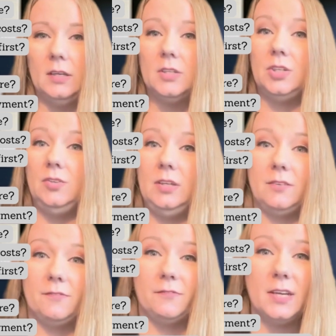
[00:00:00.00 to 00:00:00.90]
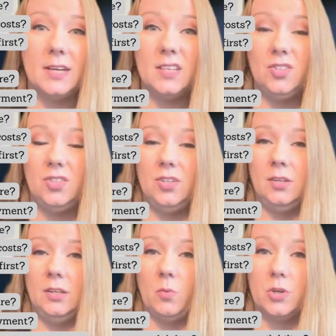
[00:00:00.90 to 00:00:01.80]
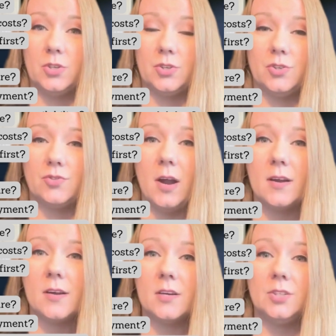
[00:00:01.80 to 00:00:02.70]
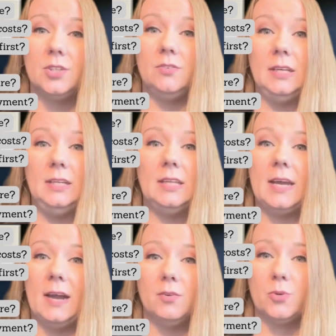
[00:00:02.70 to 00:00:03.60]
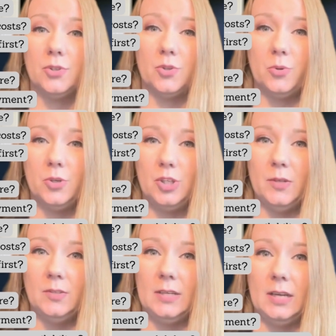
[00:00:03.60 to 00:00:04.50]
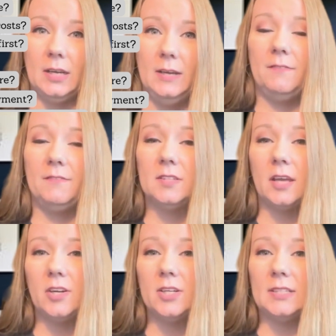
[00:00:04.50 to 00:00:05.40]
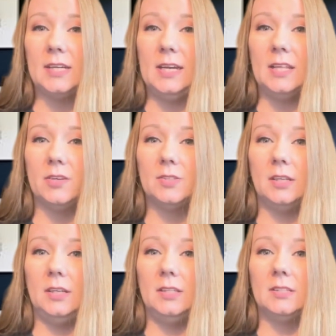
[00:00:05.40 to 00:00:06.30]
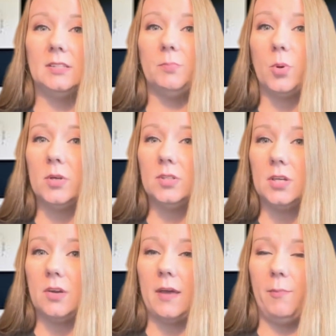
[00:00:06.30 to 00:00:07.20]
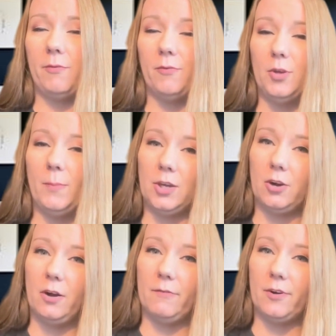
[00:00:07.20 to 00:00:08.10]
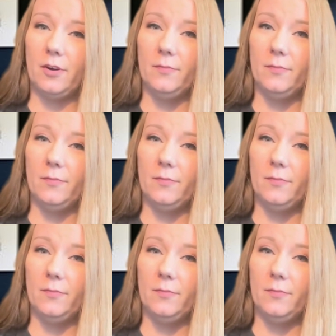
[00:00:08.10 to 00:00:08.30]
Do you need the fridge? Do you need the washer and dryer? Do you need the outdoor storage building? If the seller is taking those things, it's important to know that before you make your offer.